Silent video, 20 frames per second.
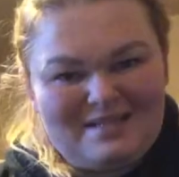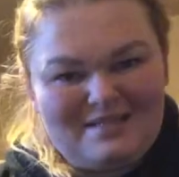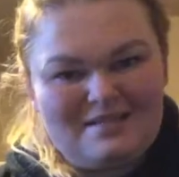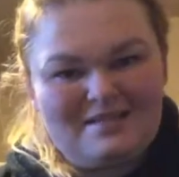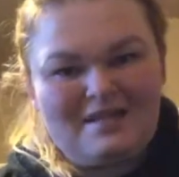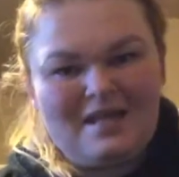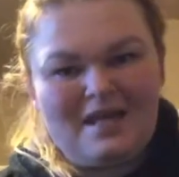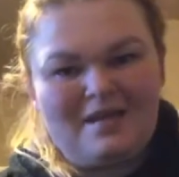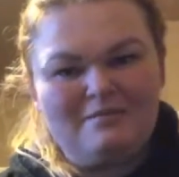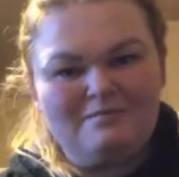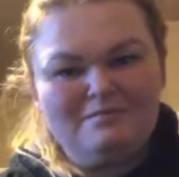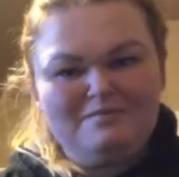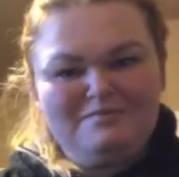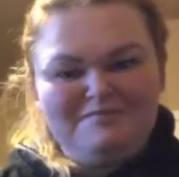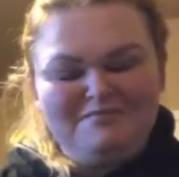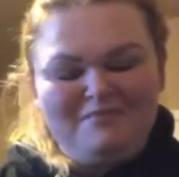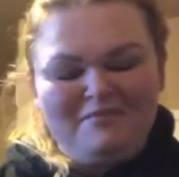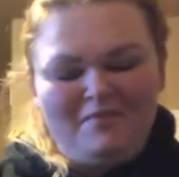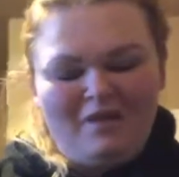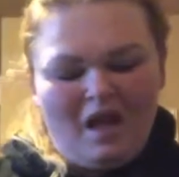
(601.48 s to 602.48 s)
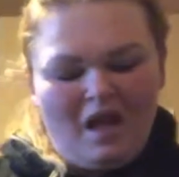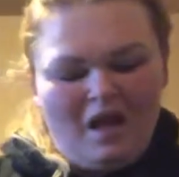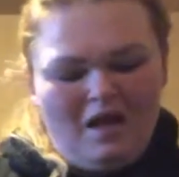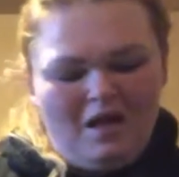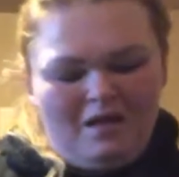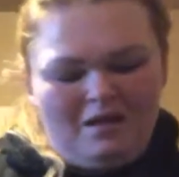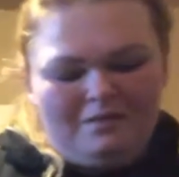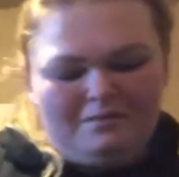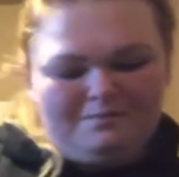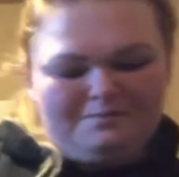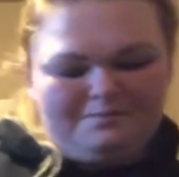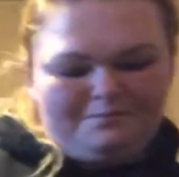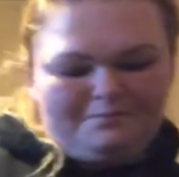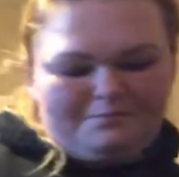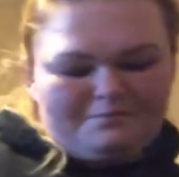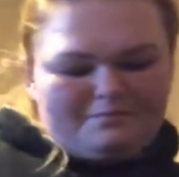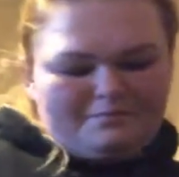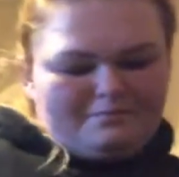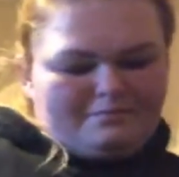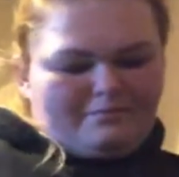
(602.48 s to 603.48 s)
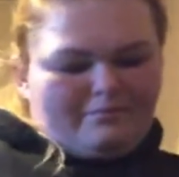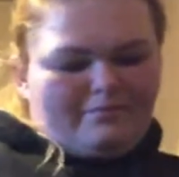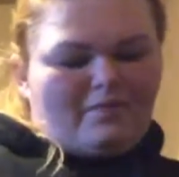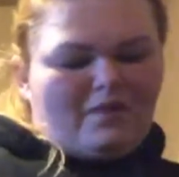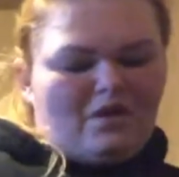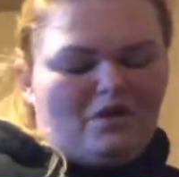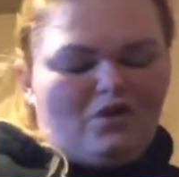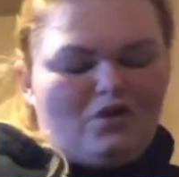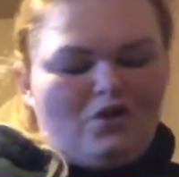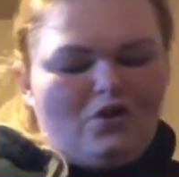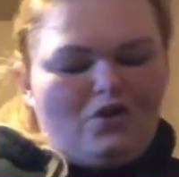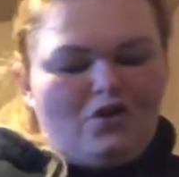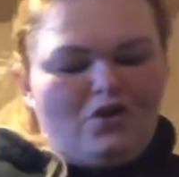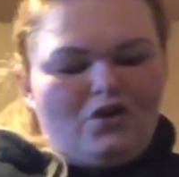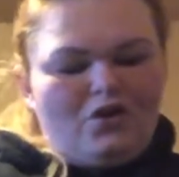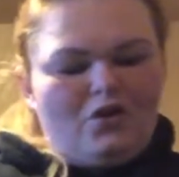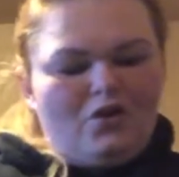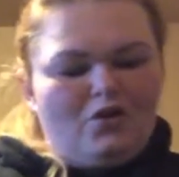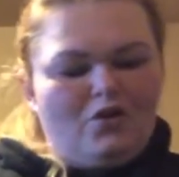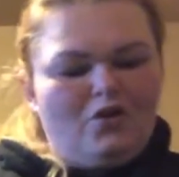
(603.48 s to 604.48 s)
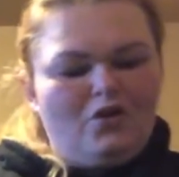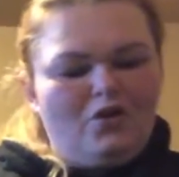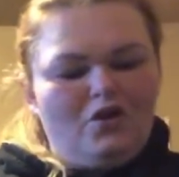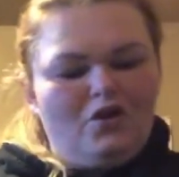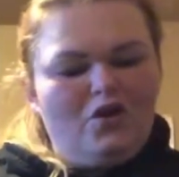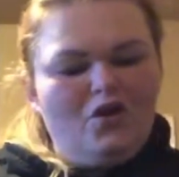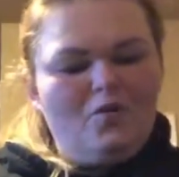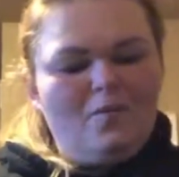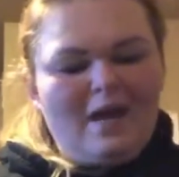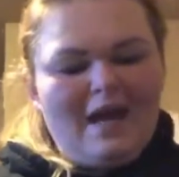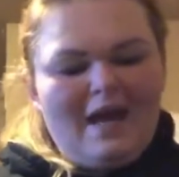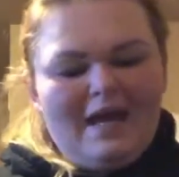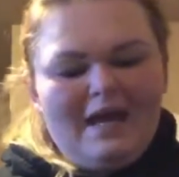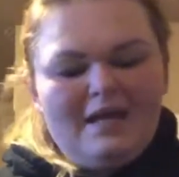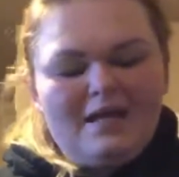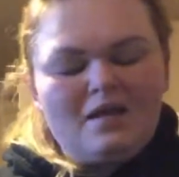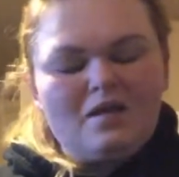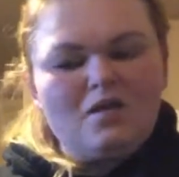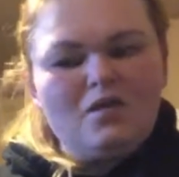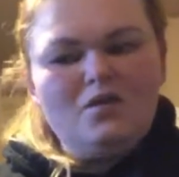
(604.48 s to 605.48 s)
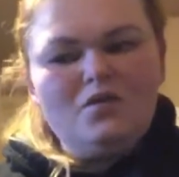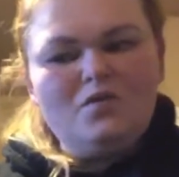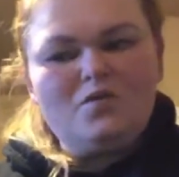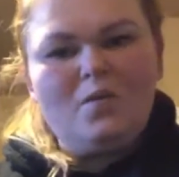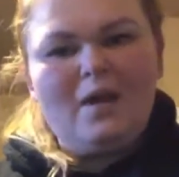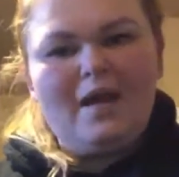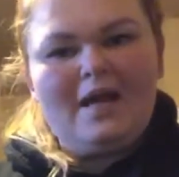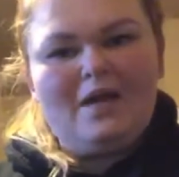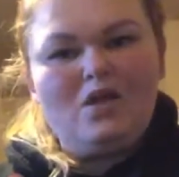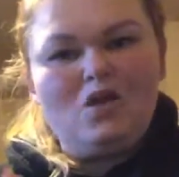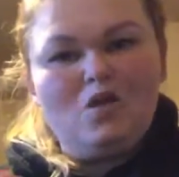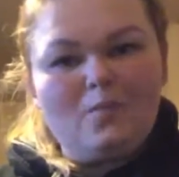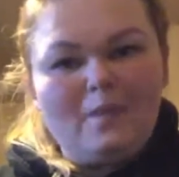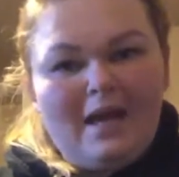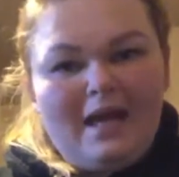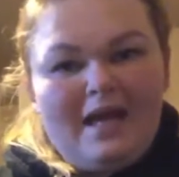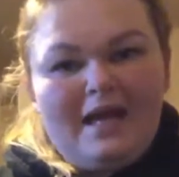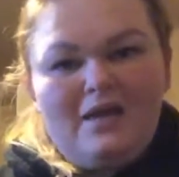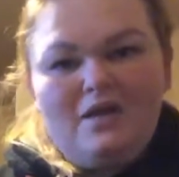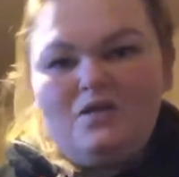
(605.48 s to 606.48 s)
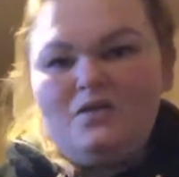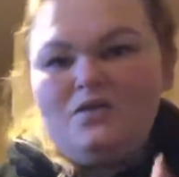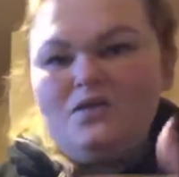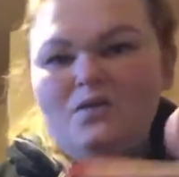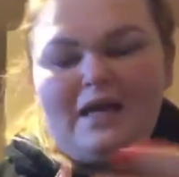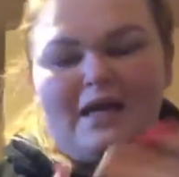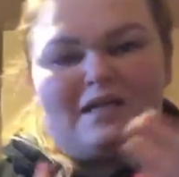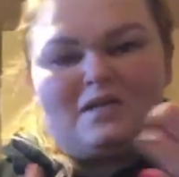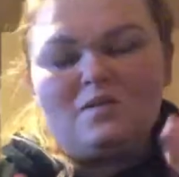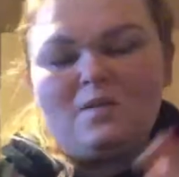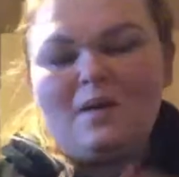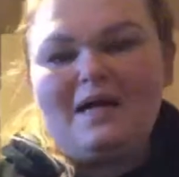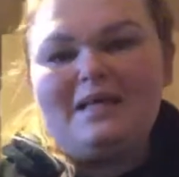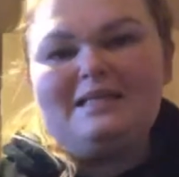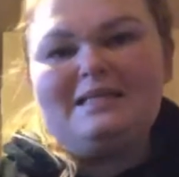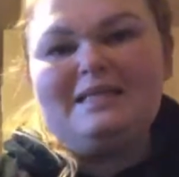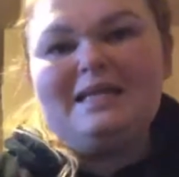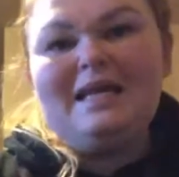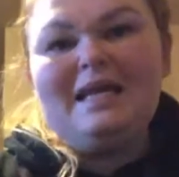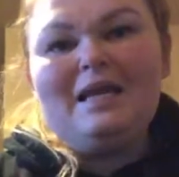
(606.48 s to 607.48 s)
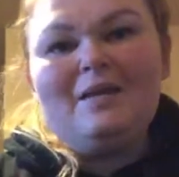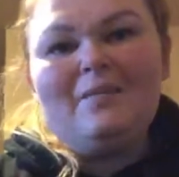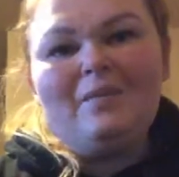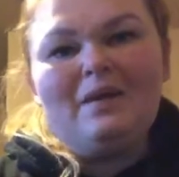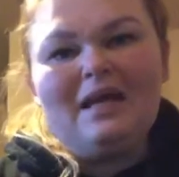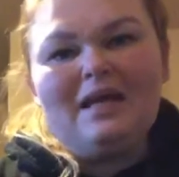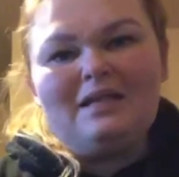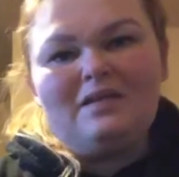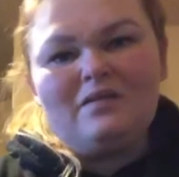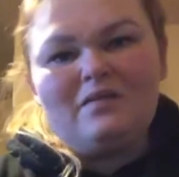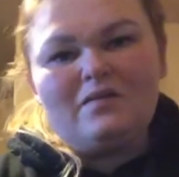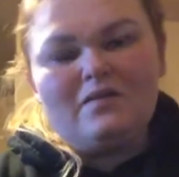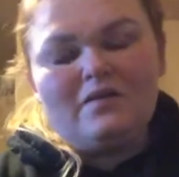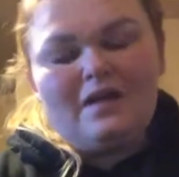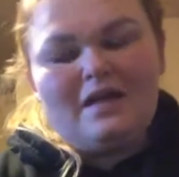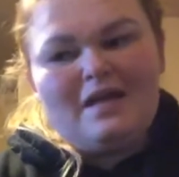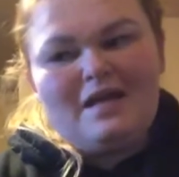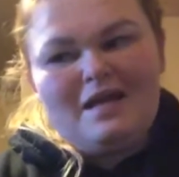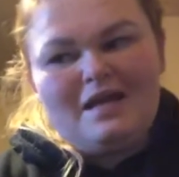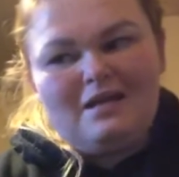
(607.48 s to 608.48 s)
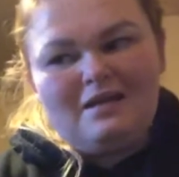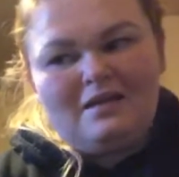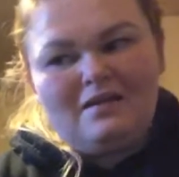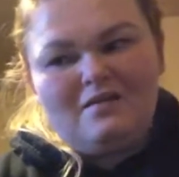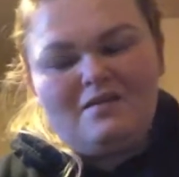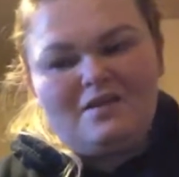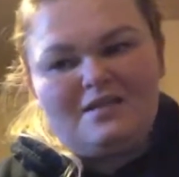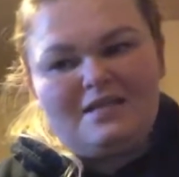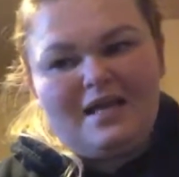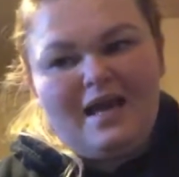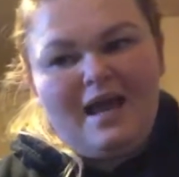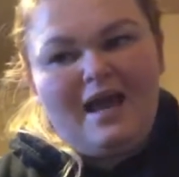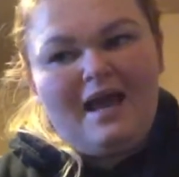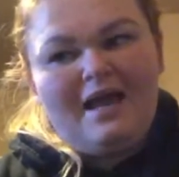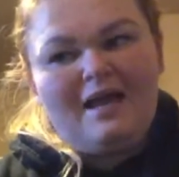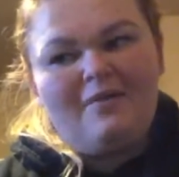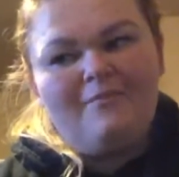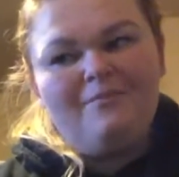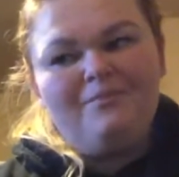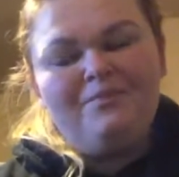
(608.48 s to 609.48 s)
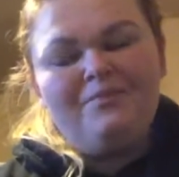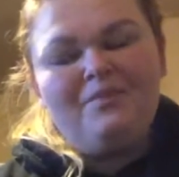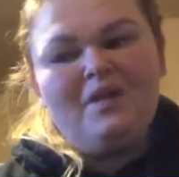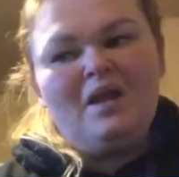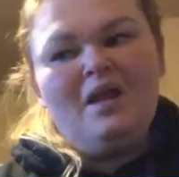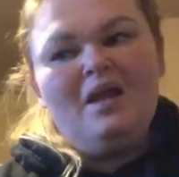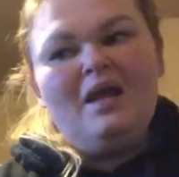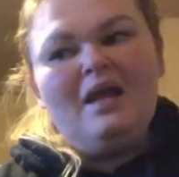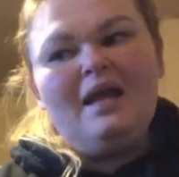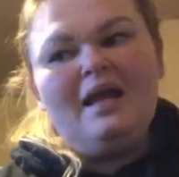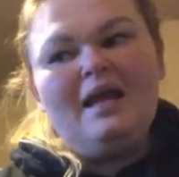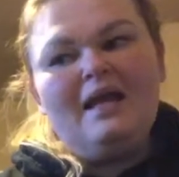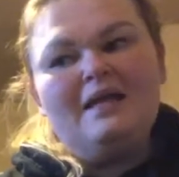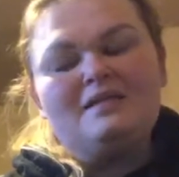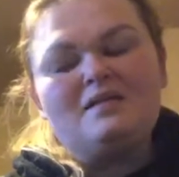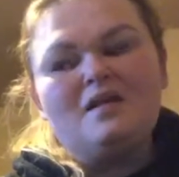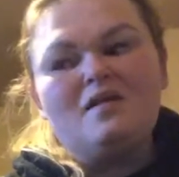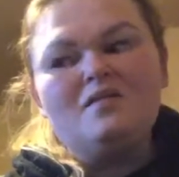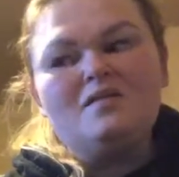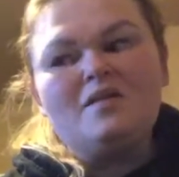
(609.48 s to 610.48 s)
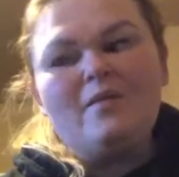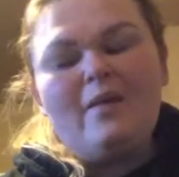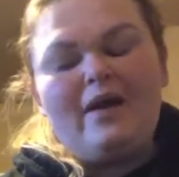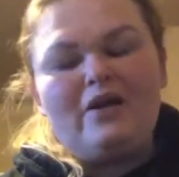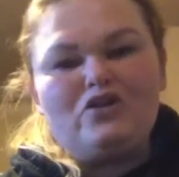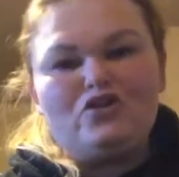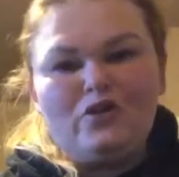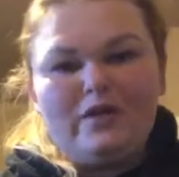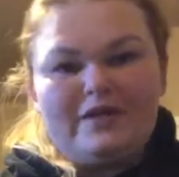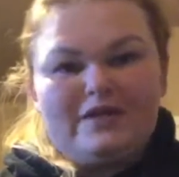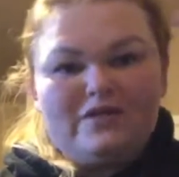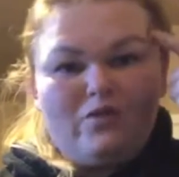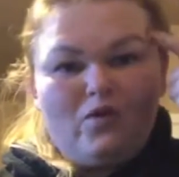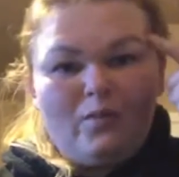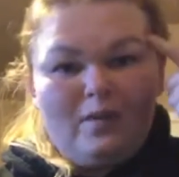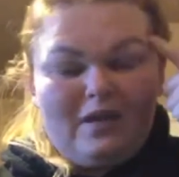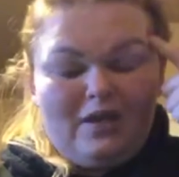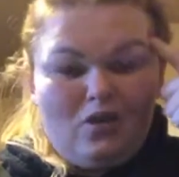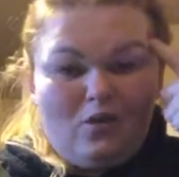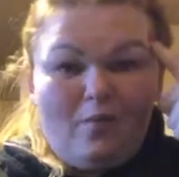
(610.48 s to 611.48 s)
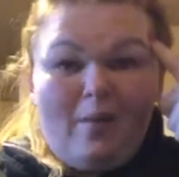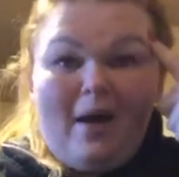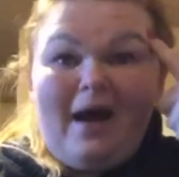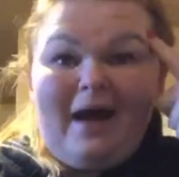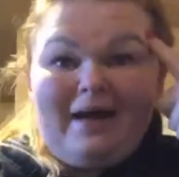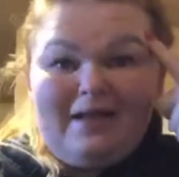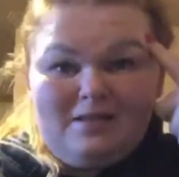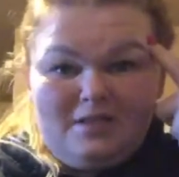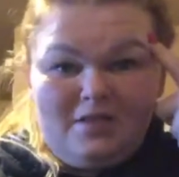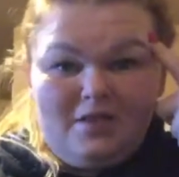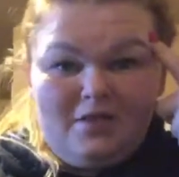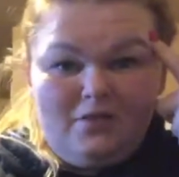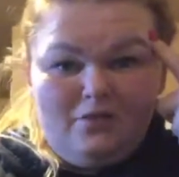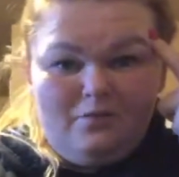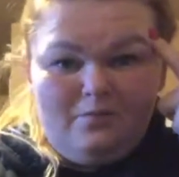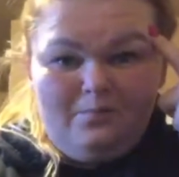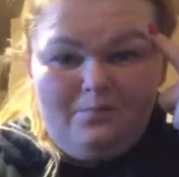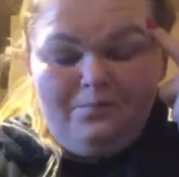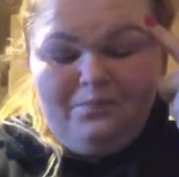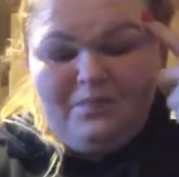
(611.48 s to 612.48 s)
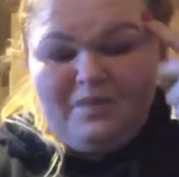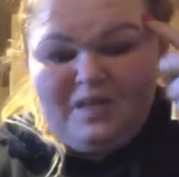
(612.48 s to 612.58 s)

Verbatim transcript: sense. Like, um, you, you may lose weight, you may do X, Y, and Z, but at the end of the day, it's also about transforming your mind too.